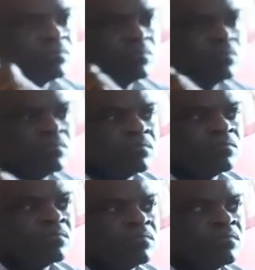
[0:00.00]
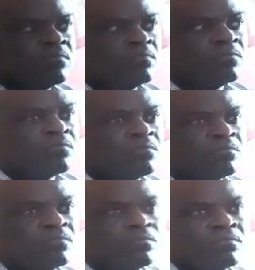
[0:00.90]

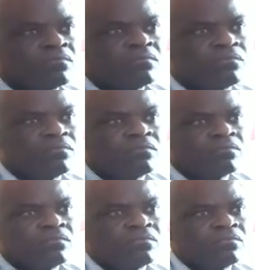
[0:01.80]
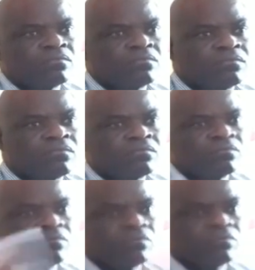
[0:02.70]

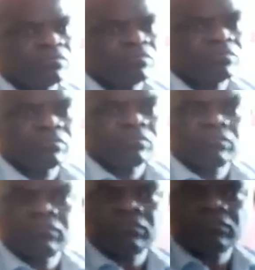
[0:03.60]
This person isn't speaking.